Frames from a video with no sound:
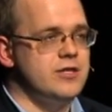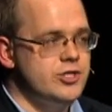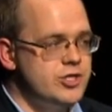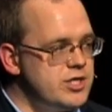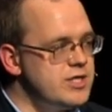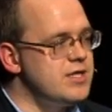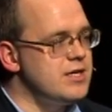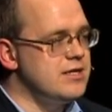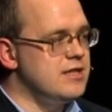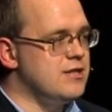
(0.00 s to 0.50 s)

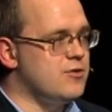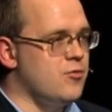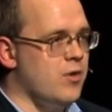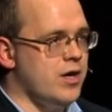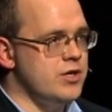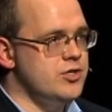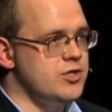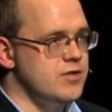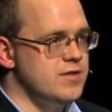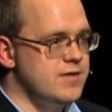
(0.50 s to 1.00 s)
logistical
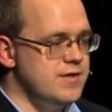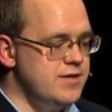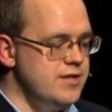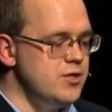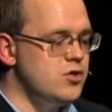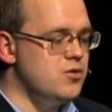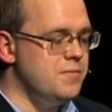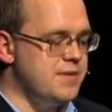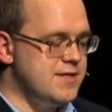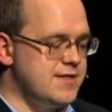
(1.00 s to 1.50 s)
questions that
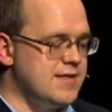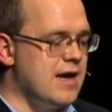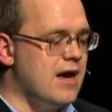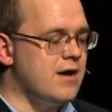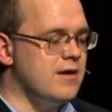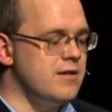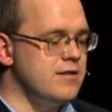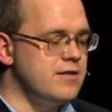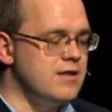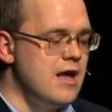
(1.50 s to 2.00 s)
need to be
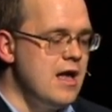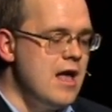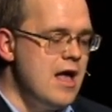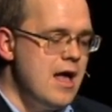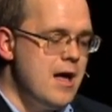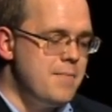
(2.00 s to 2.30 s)
settled,